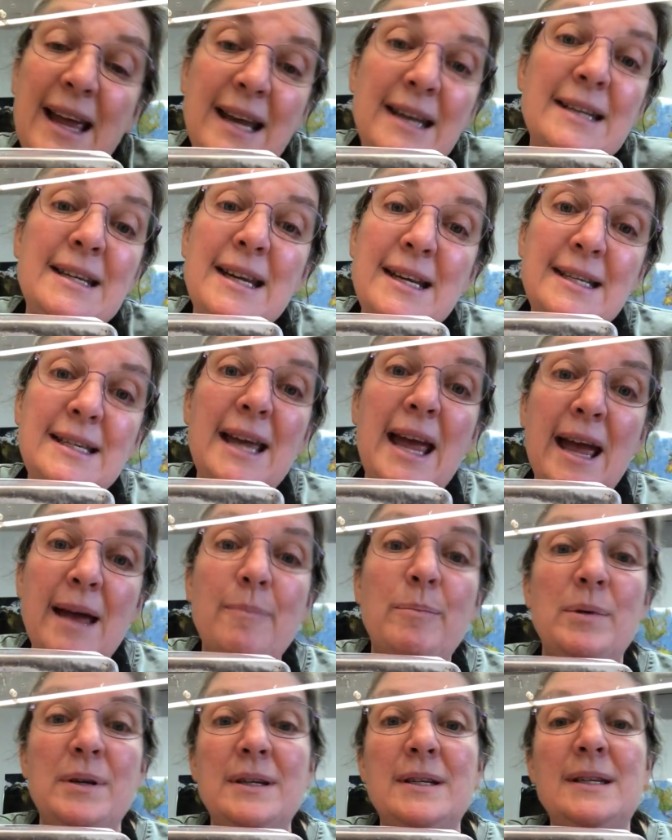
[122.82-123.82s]
that does
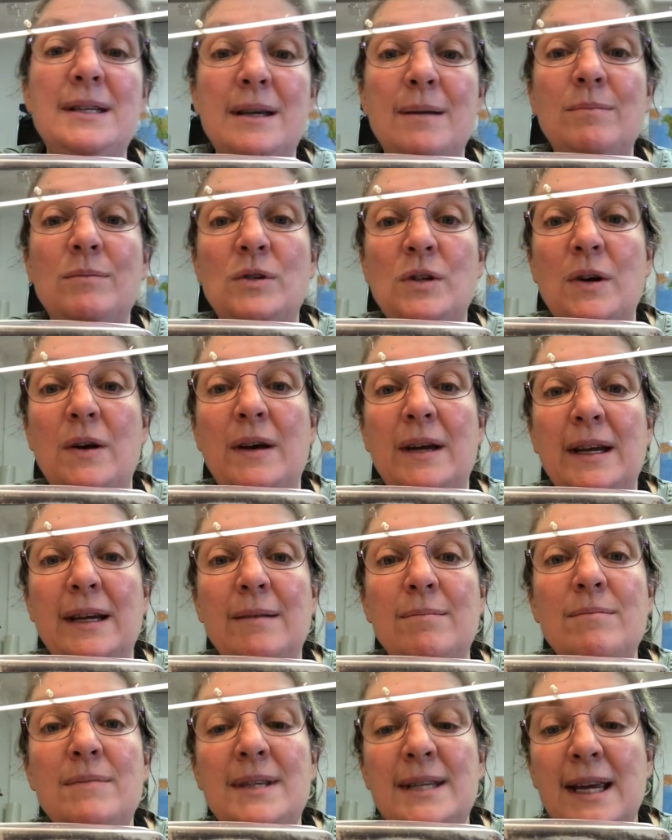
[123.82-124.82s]
happen
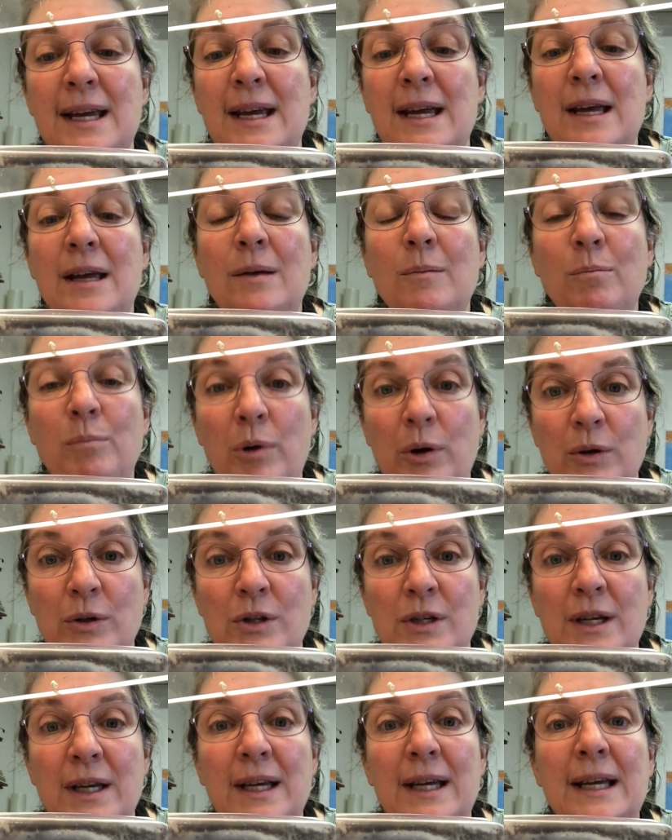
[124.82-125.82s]
sometimes,
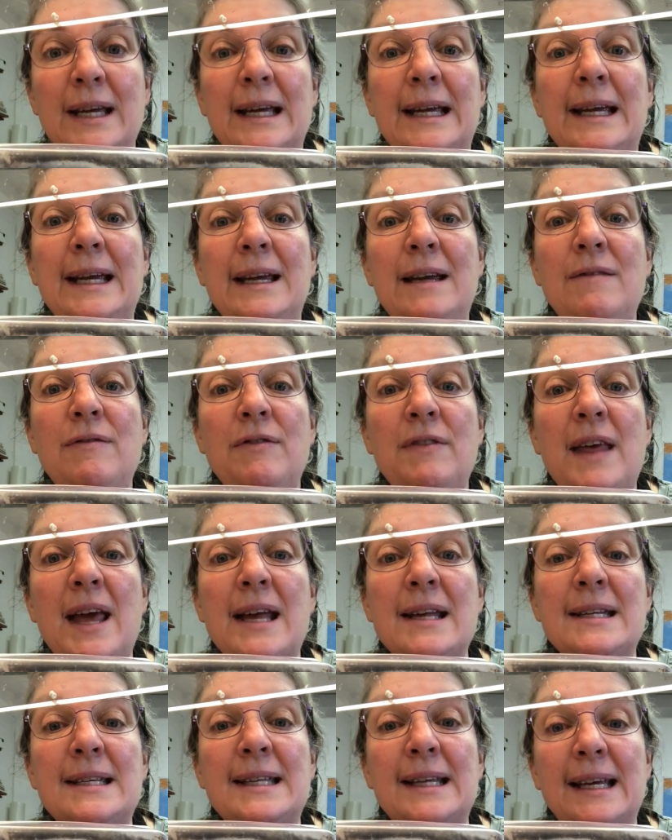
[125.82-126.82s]
but if
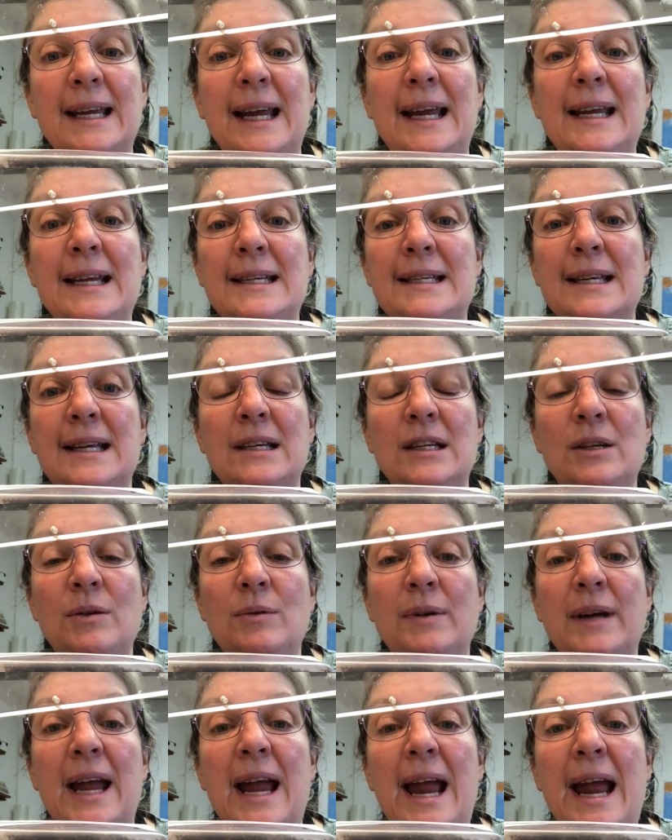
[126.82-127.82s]
that's the case and you
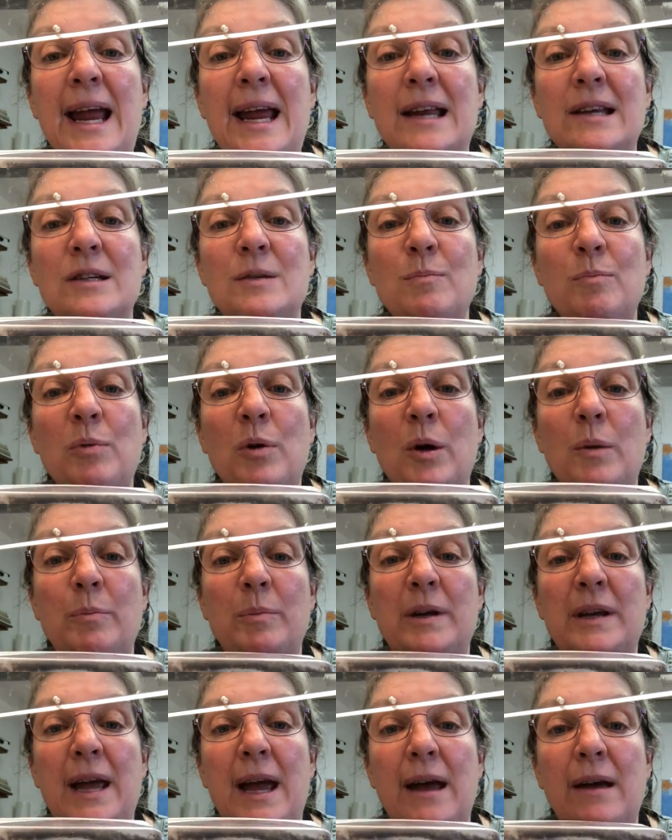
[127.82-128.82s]
can't pop
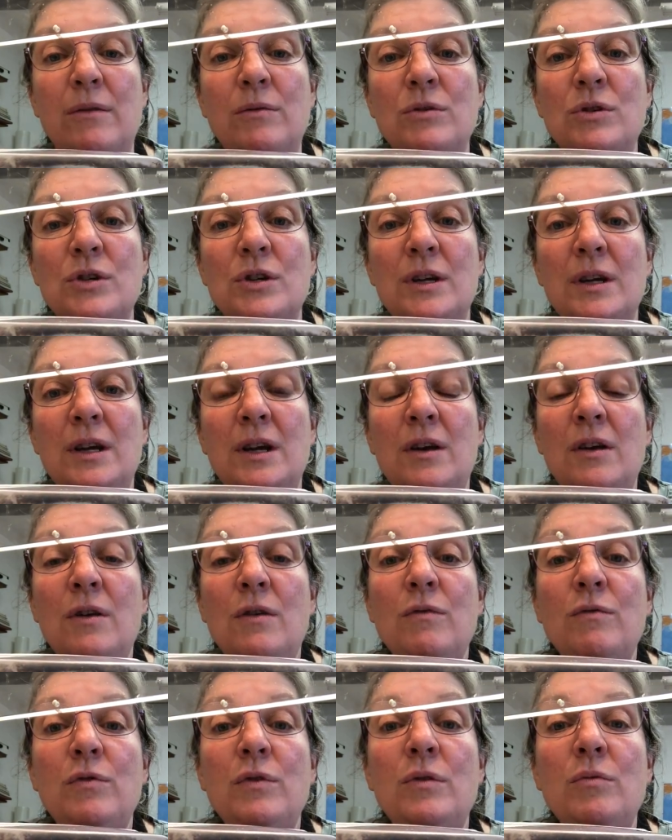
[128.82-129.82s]
it out
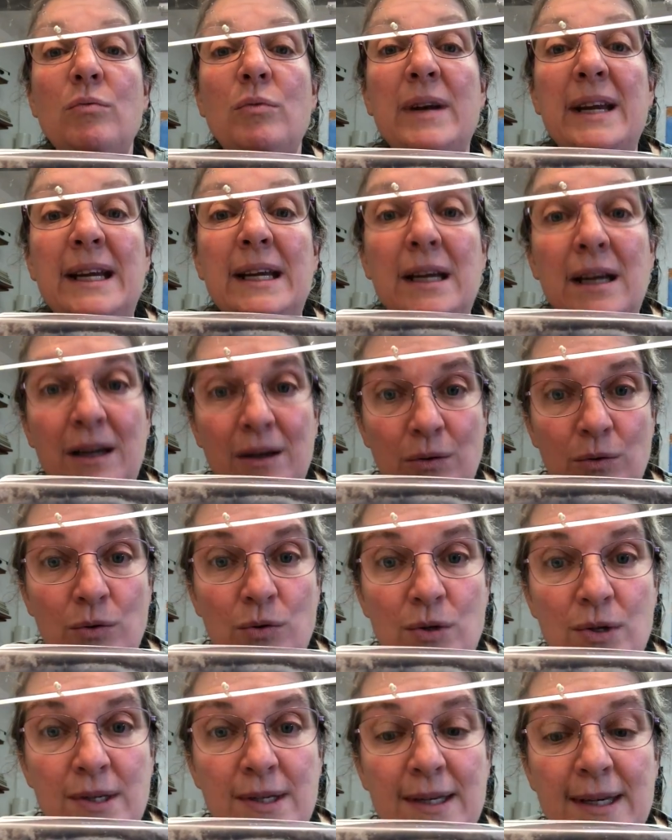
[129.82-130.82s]
for
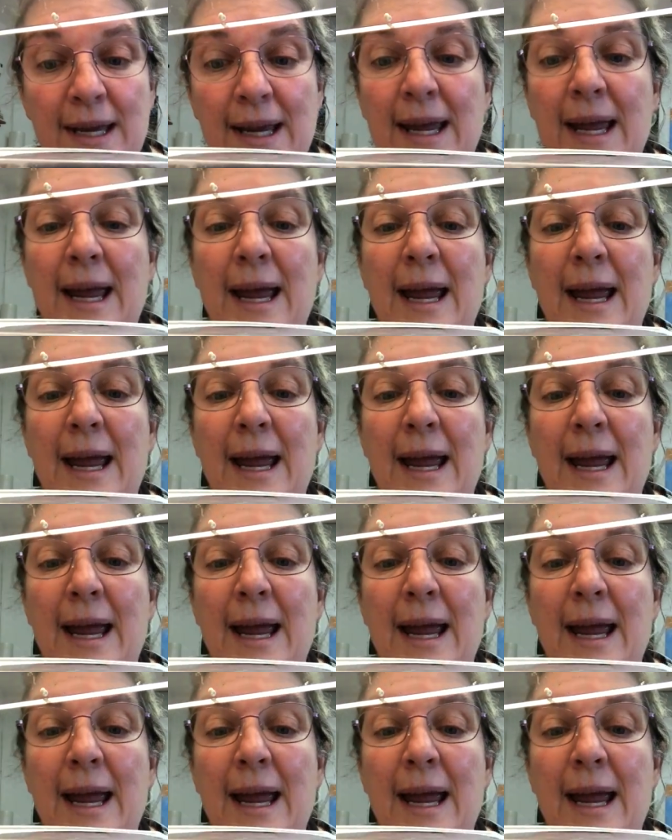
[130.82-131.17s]
reuse,